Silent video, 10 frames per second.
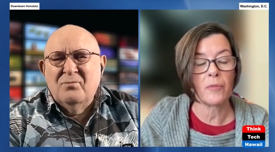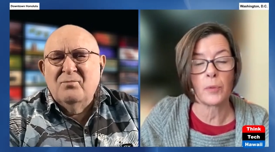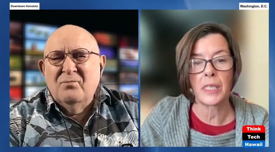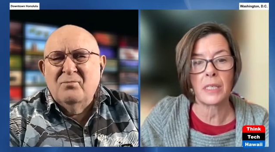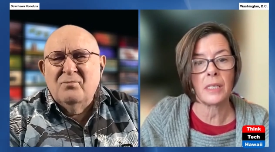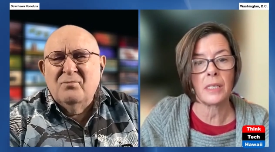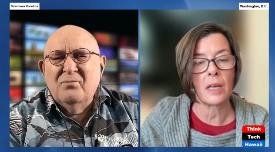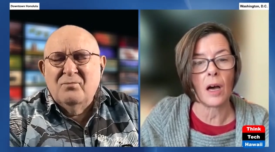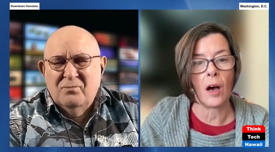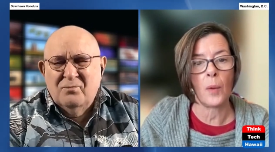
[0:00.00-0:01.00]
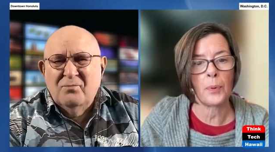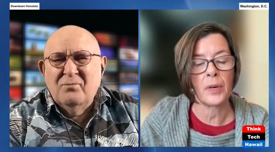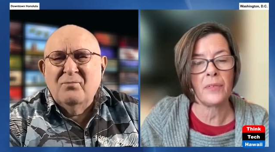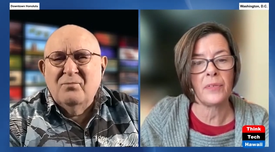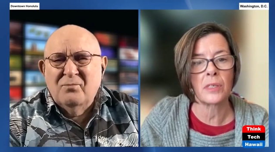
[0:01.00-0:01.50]
Speaker 1: We've rescinded
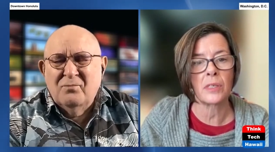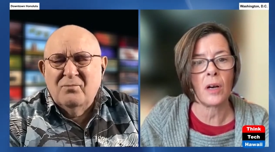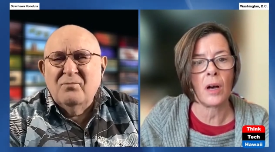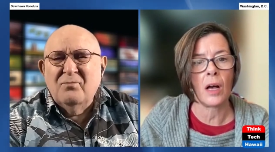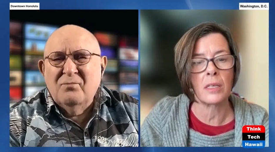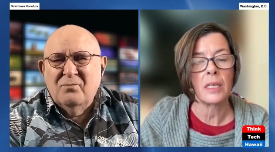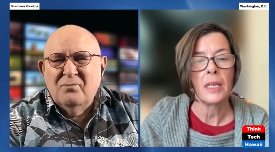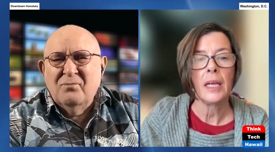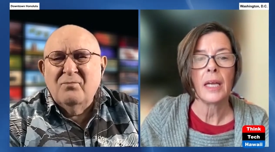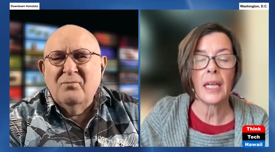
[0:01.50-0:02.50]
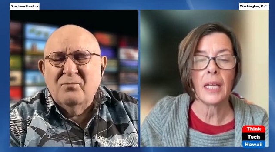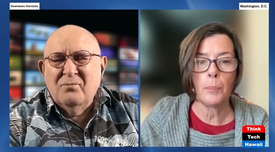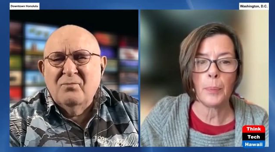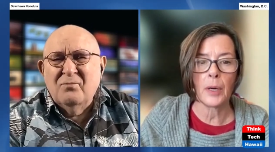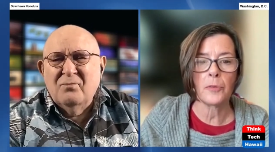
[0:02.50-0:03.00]
all previous calls
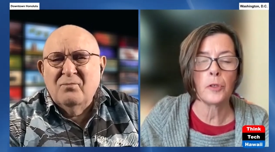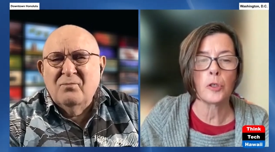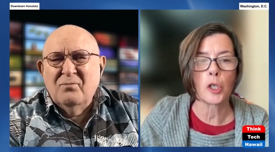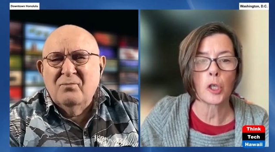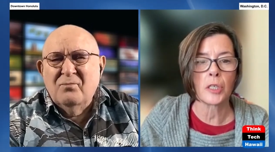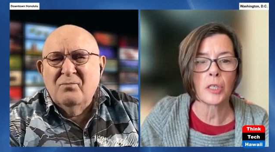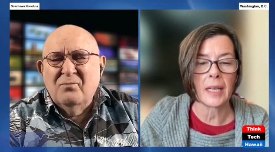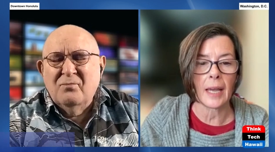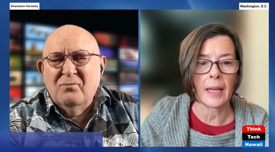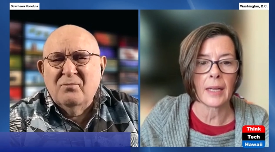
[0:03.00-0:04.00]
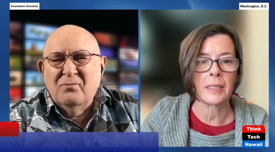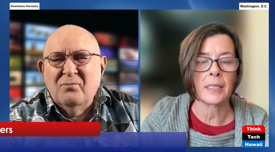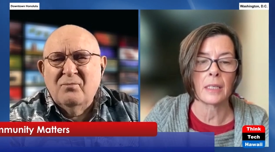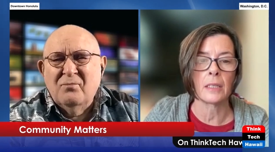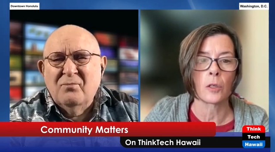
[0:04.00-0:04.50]
in both New Jersey
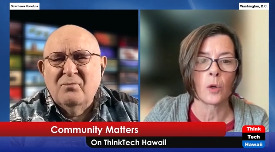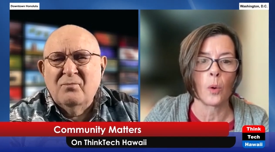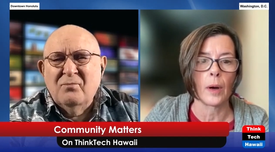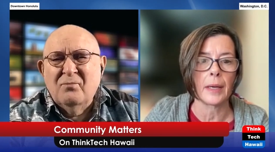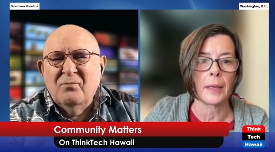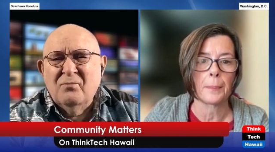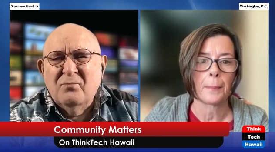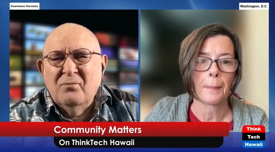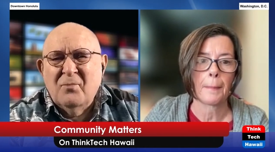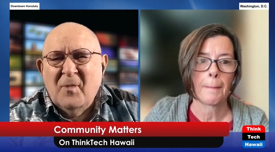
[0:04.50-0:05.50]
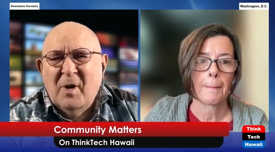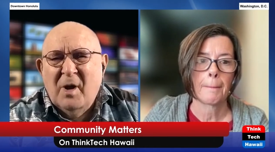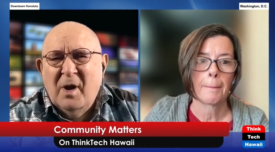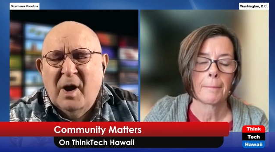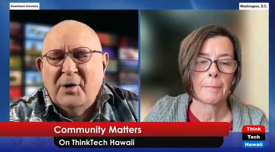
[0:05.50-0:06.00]
and Illinois.
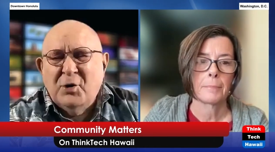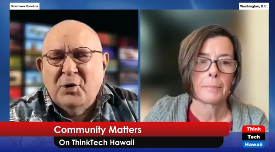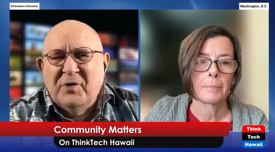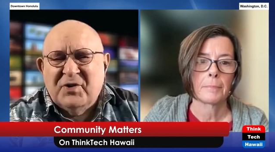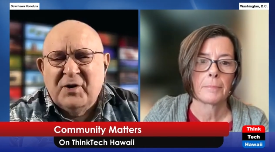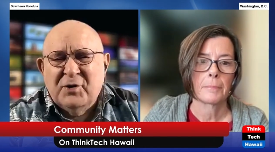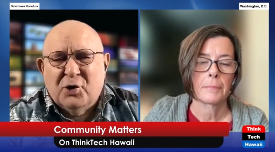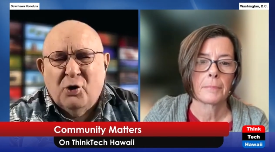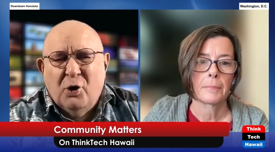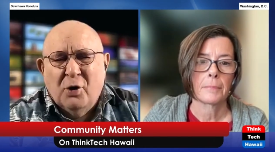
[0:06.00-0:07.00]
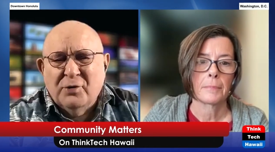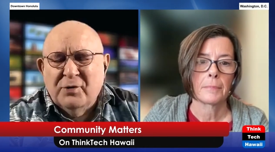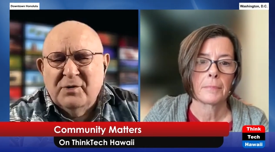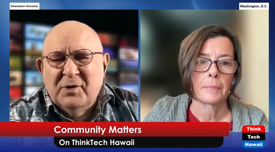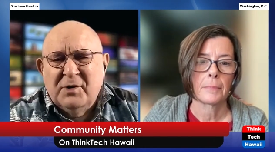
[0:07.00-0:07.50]
Speaker 2: How do you rescind a call?
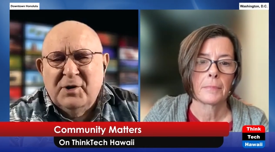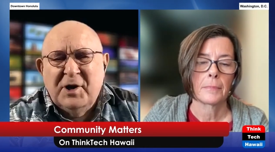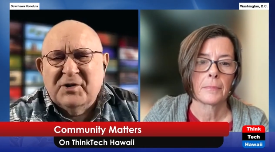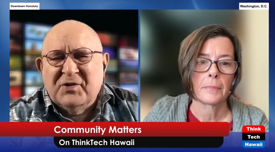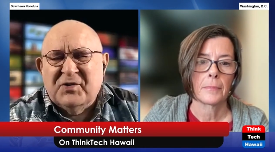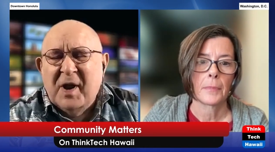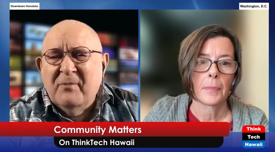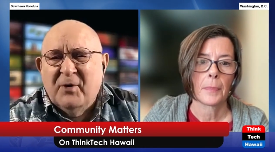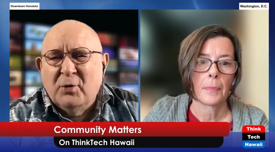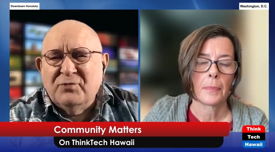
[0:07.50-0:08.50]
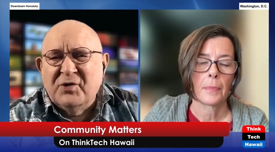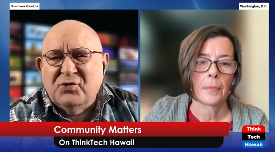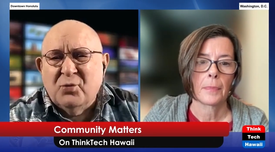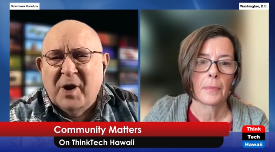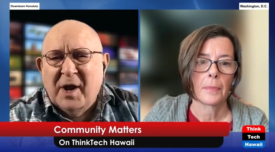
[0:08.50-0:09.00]
You, you need the same vote
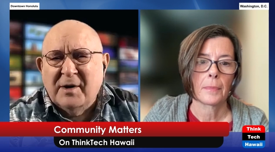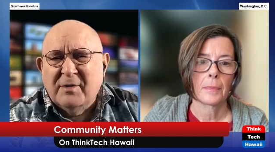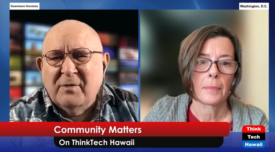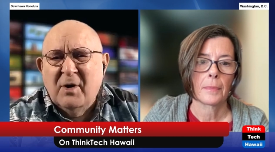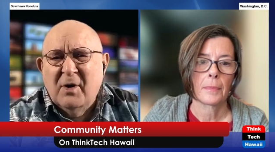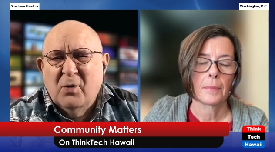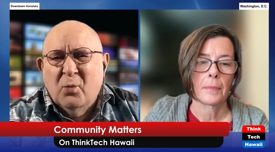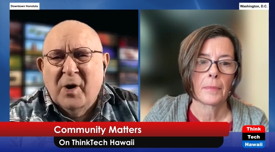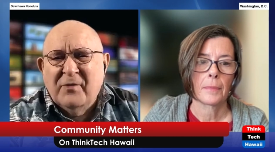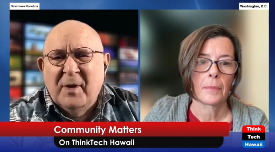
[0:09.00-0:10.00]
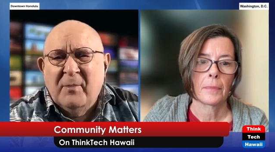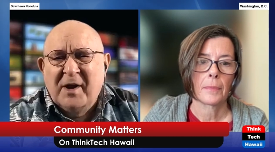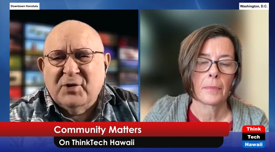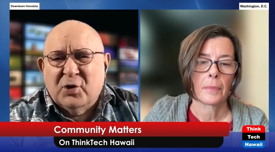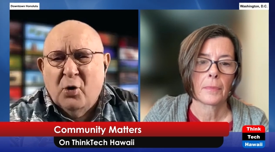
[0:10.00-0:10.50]
that you had when they
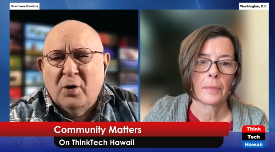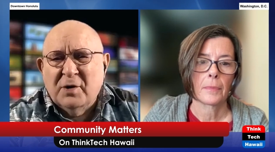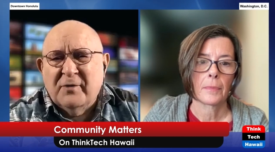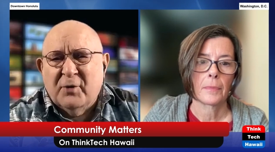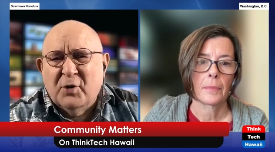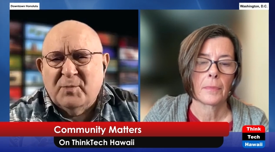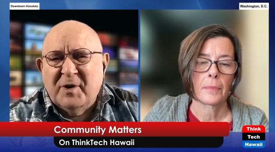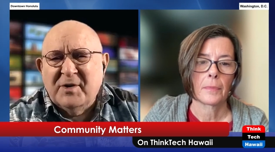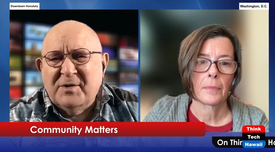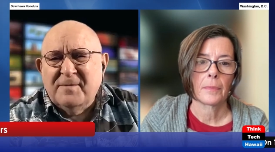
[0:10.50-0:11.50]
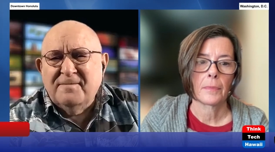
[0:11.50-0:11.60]
made the call in the first place?